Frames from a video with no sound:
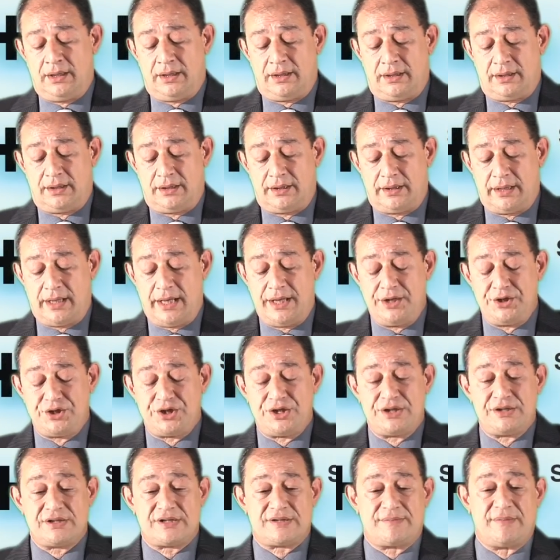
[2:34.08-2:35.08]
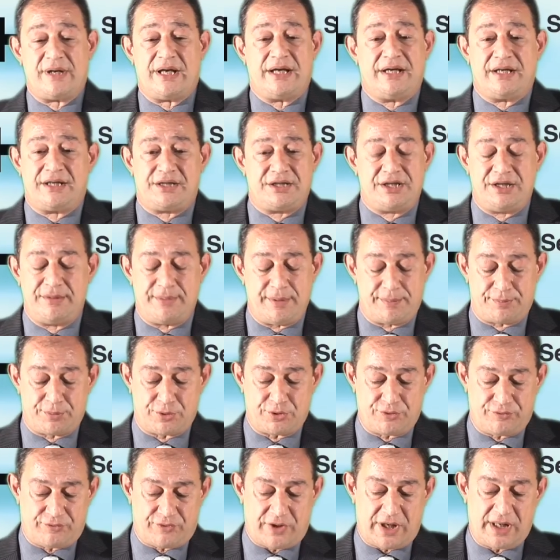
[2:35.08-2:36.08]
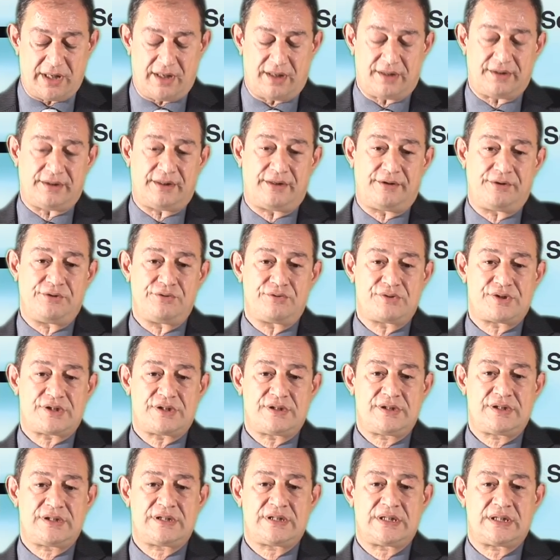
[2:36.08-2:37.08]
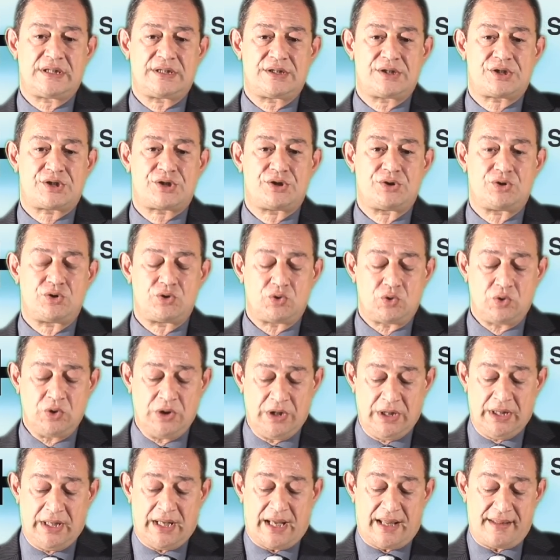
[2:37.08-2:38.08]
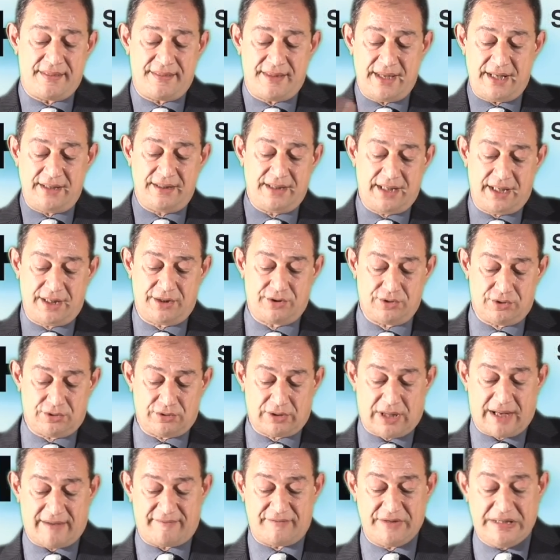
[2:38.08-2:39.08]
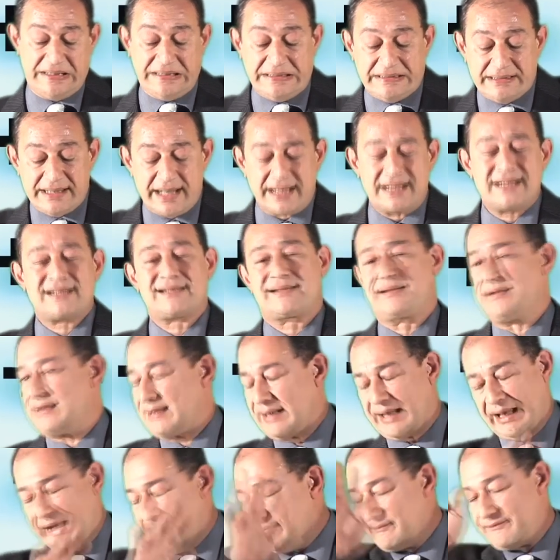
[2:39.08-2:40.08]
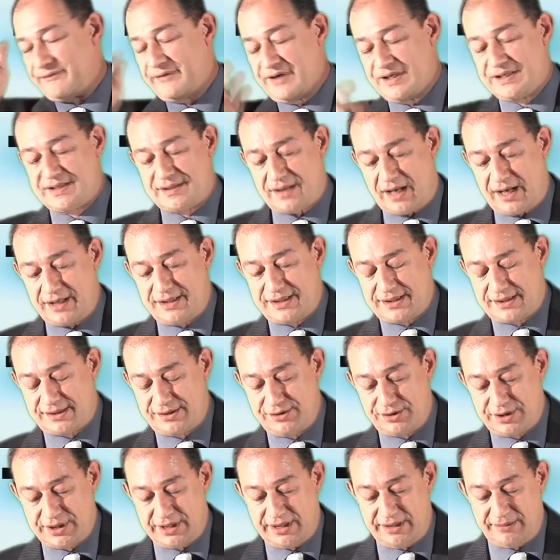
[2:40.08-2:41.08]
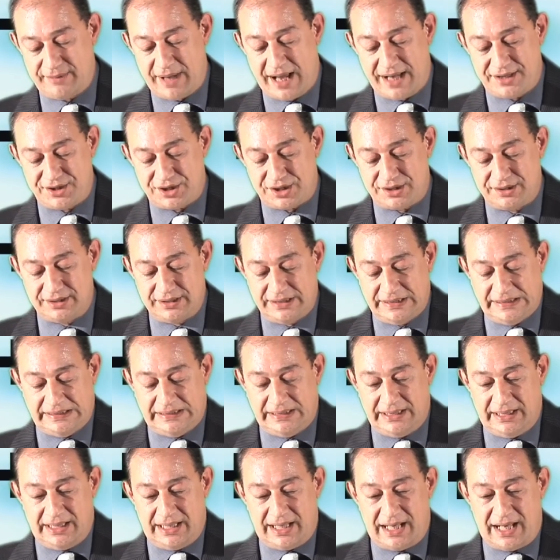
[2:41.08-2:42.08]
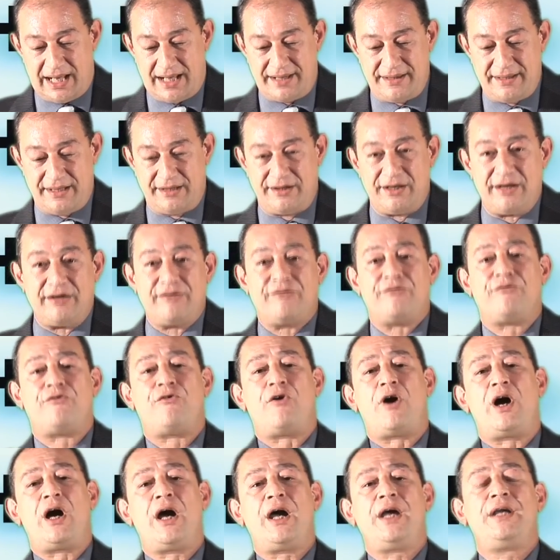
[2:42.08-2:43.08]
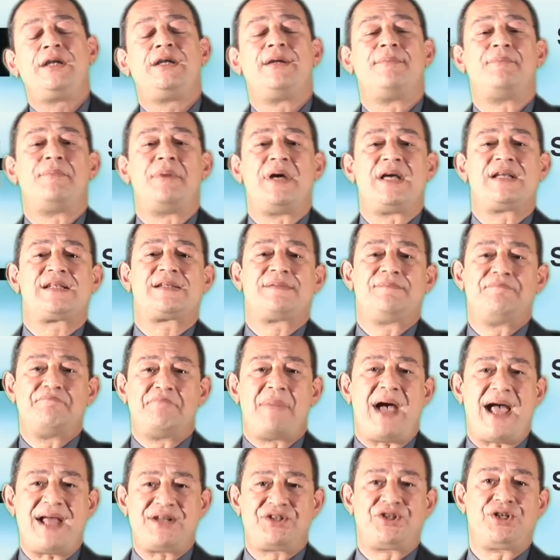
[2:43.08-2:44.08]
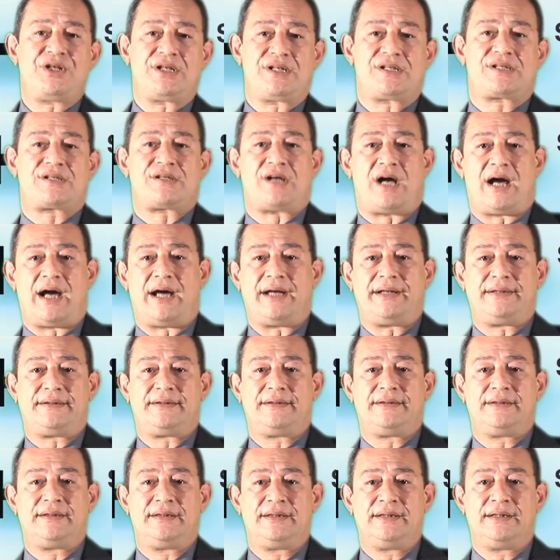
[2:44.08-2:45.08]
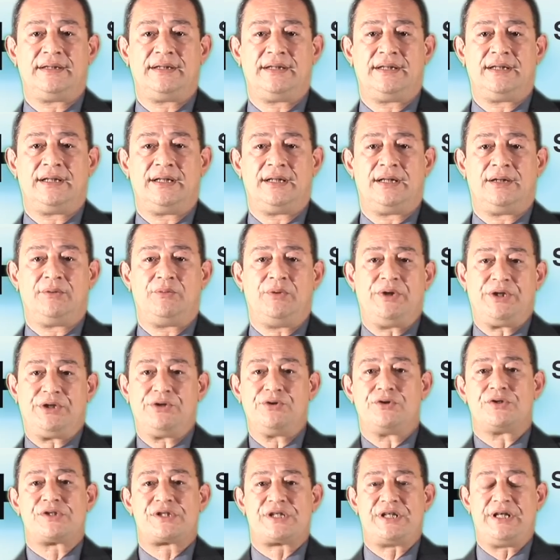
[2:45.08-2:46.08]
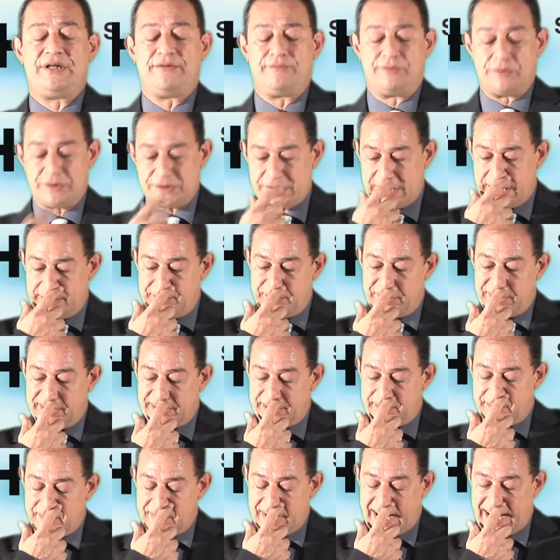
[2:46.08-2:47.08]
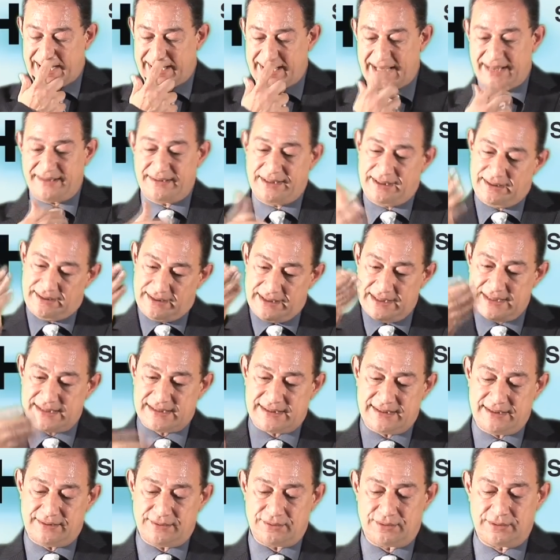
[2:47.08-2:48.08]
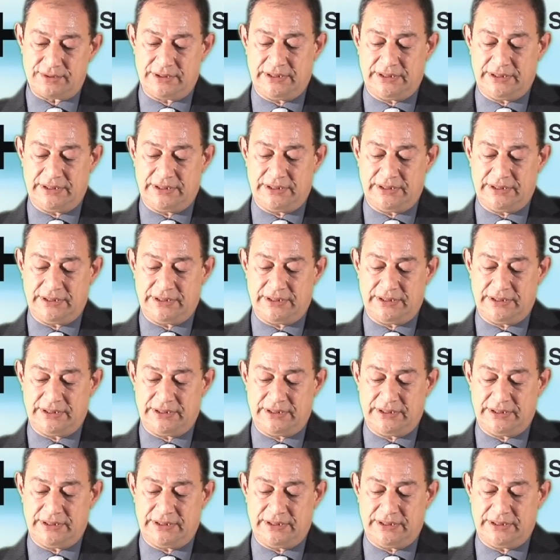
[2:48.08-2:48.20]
uh, engines may keep a profile on their users. So, and then they go have indexed every site you can imagine. And then they find the best matching site with those keywords and bring them back. And they list it